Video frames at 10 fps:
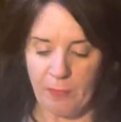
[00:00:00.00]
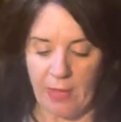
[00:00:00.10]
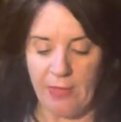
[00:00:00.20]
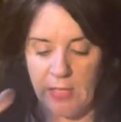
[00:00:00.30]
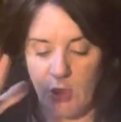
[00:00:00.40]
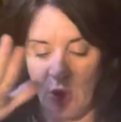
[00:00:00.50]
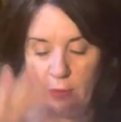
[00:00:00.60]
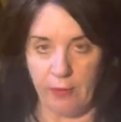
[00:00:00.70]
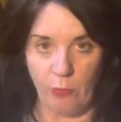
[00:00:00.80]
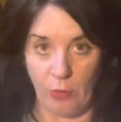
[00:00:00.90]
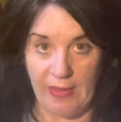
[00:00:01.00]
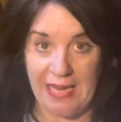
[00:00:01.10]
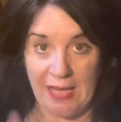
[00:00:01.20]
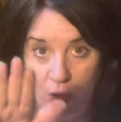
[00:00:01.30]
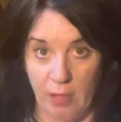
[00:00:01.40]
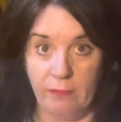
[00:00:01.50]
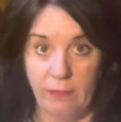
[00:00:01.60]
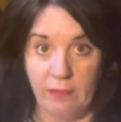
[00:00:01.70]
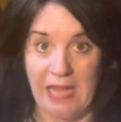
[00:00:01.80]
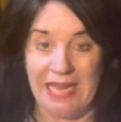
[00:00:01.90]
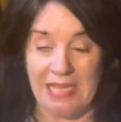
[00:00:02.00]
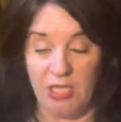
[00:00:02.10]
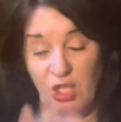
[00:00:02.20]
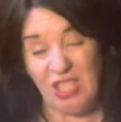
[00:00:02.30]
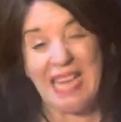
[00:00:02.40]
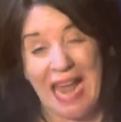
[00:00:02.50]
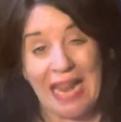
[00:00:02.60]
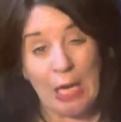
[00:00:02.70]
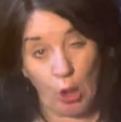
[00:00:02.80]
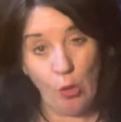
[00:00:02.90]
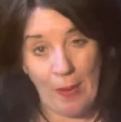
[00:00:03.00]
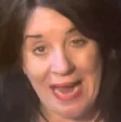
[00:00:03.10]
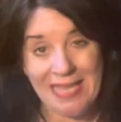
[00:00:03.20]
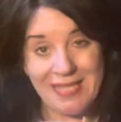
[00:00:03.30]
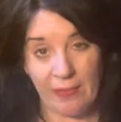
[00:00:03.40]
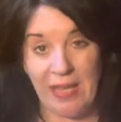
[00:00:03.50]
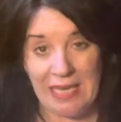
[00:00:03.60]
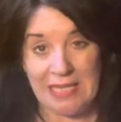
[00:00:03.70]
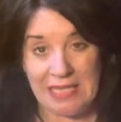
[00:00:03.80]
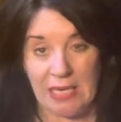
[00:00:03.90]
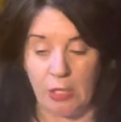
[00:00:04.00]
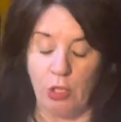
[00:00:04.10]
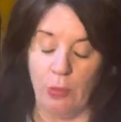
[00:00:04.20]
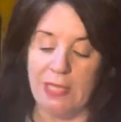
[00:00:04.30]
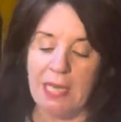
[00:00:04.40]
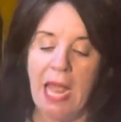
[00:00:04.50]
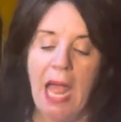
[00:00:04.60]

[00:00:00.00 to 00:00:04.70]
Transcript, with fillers: that so that when they get on, they get just kind of like glue pads that they get stuck to it.